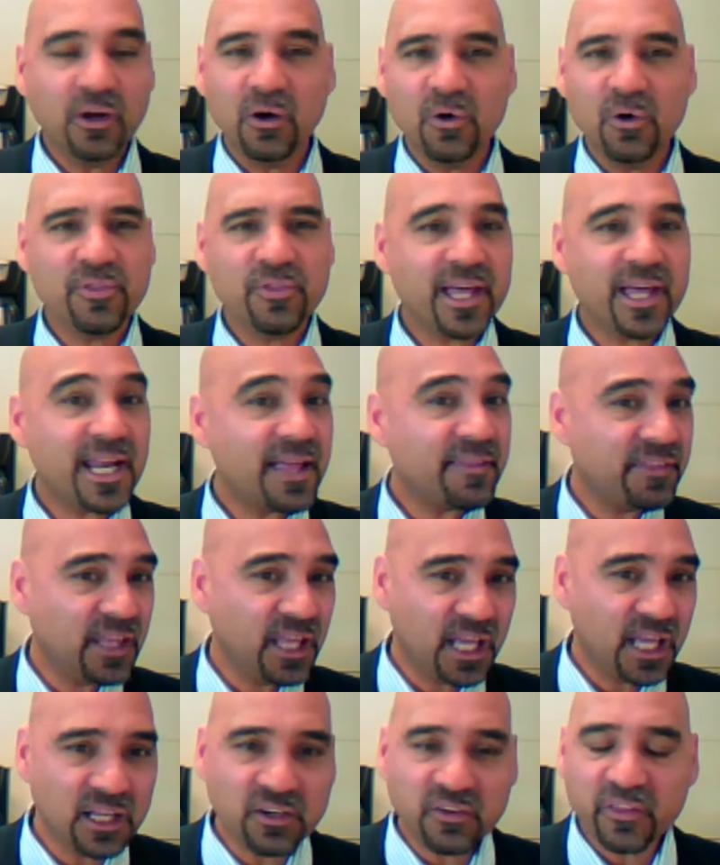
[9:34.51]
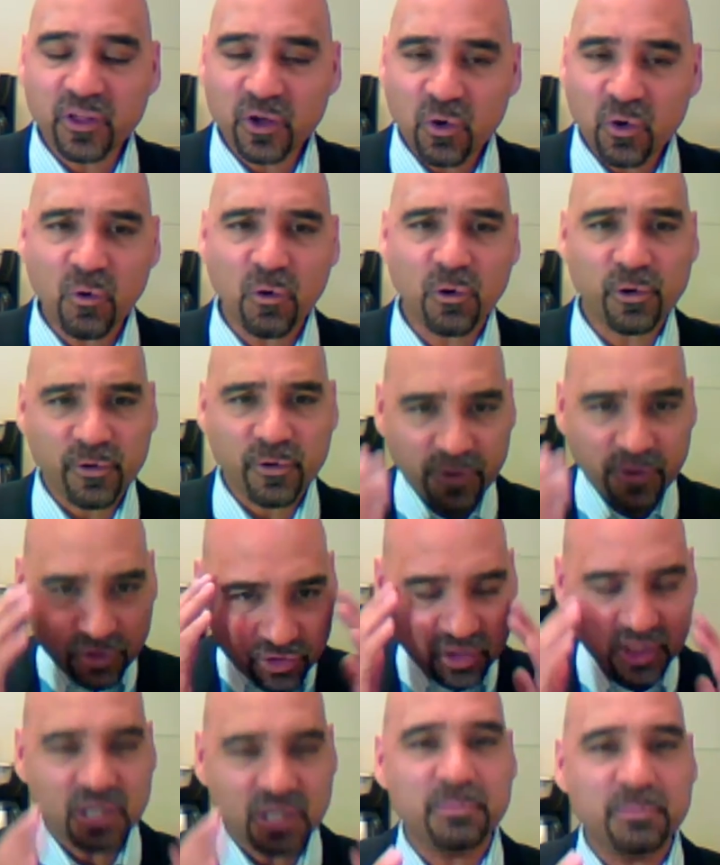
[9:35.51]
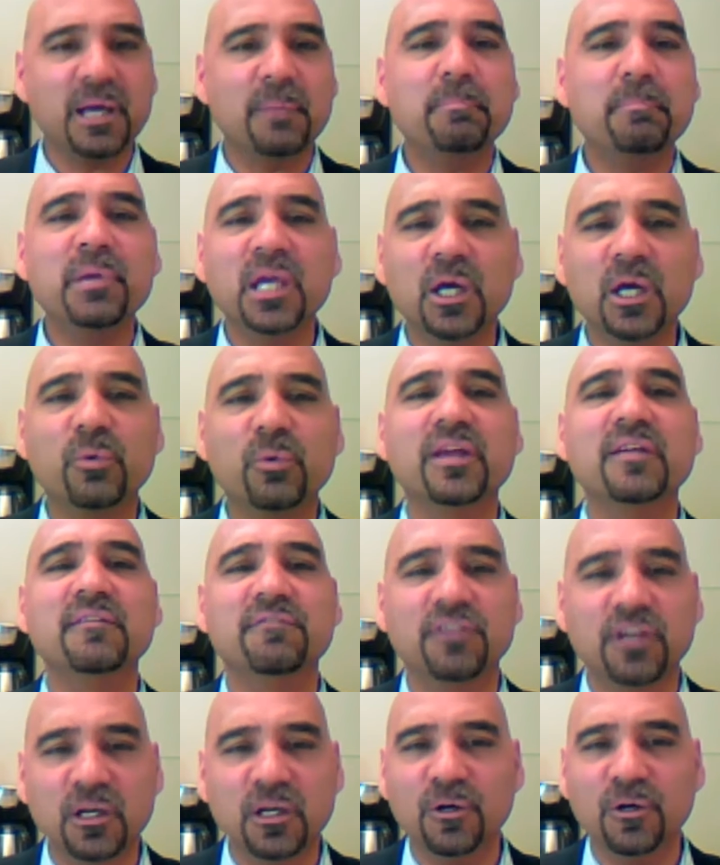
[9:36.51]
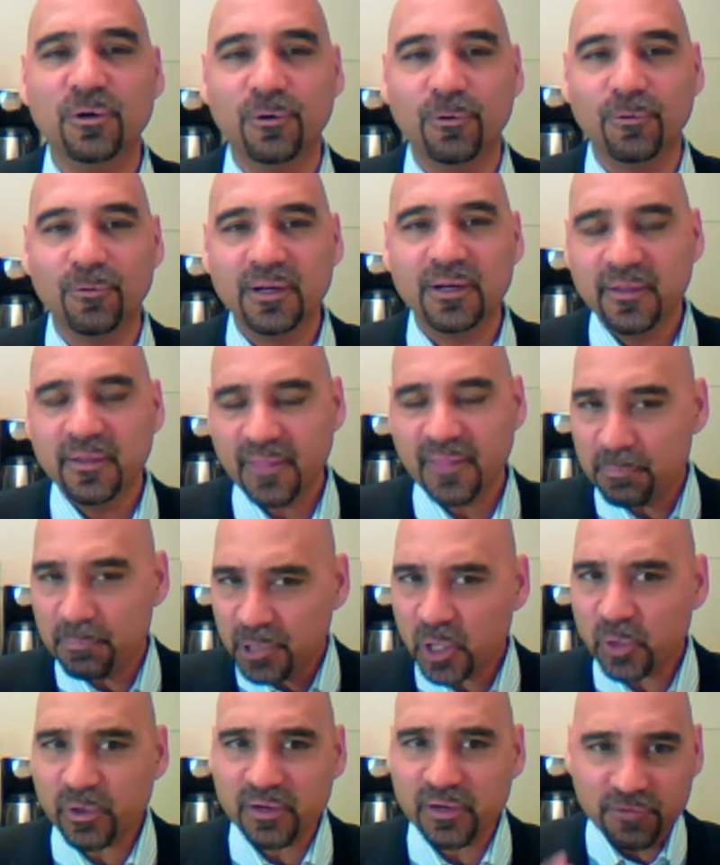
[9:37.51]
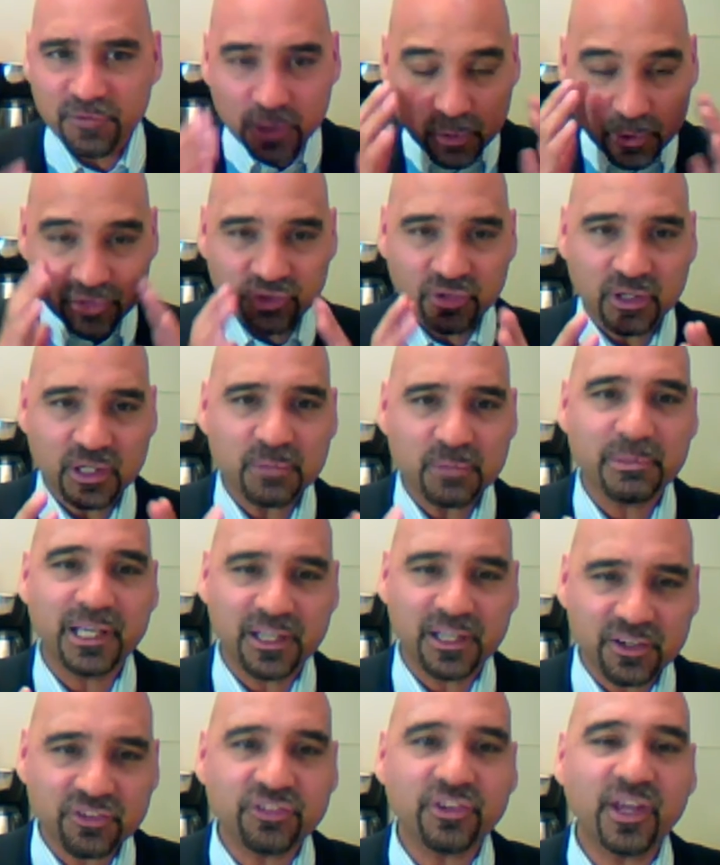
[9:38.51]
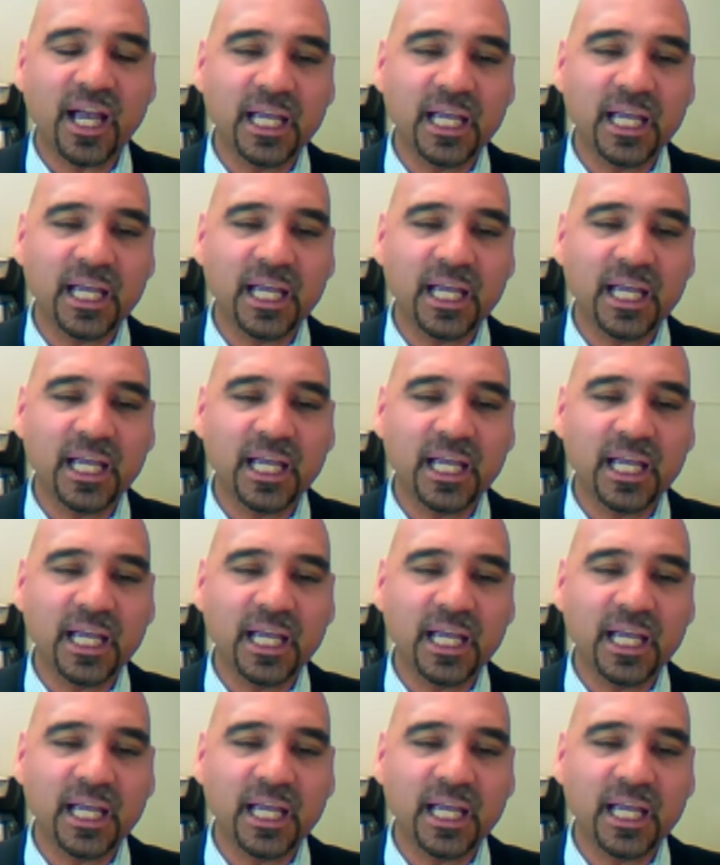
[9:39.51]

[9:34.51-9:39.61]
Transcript: And then know that at the end of the quarter, there's going to be a peer review.